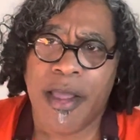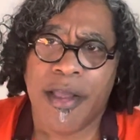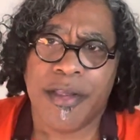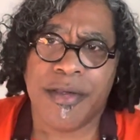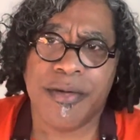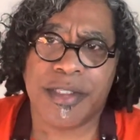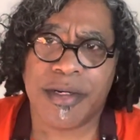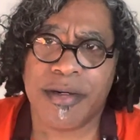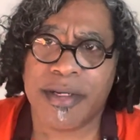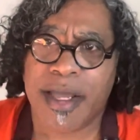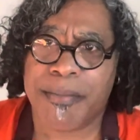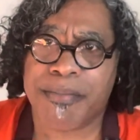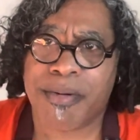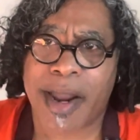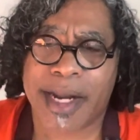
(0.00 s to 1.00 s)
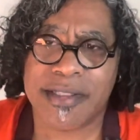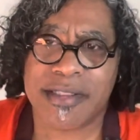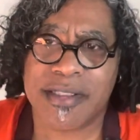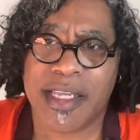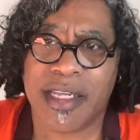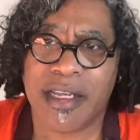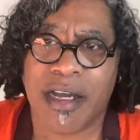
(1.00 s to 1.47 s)
you turned that practice
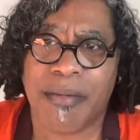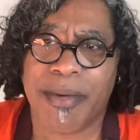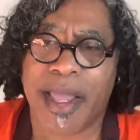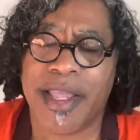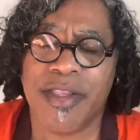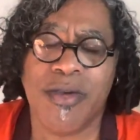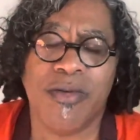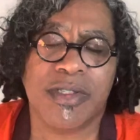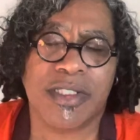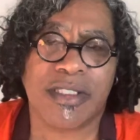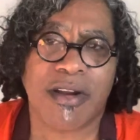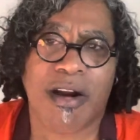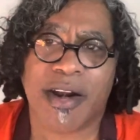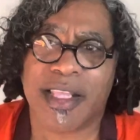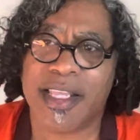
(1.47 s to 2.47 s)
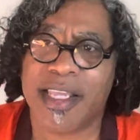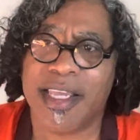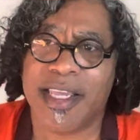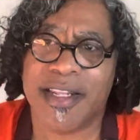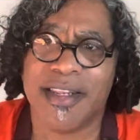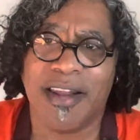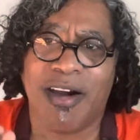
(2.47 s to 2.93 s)
thing up and you started
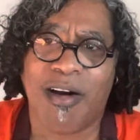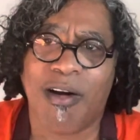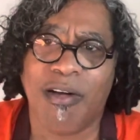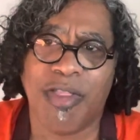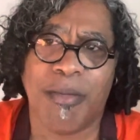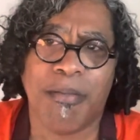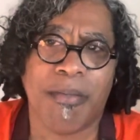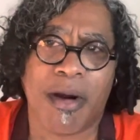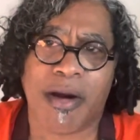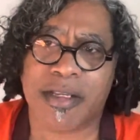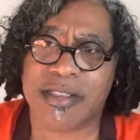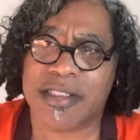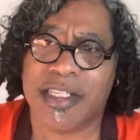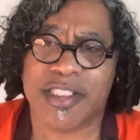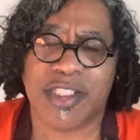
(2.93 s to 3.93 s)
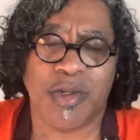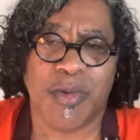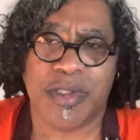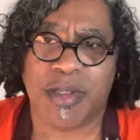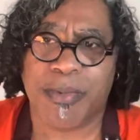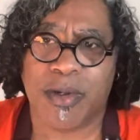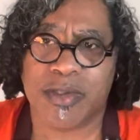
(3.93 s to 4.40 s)
hitting all the marks that you were
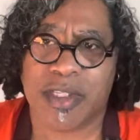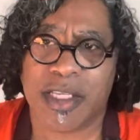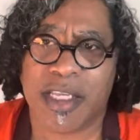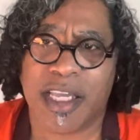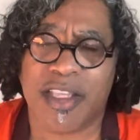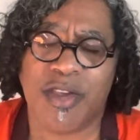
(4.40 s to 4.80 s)
supposed to hit.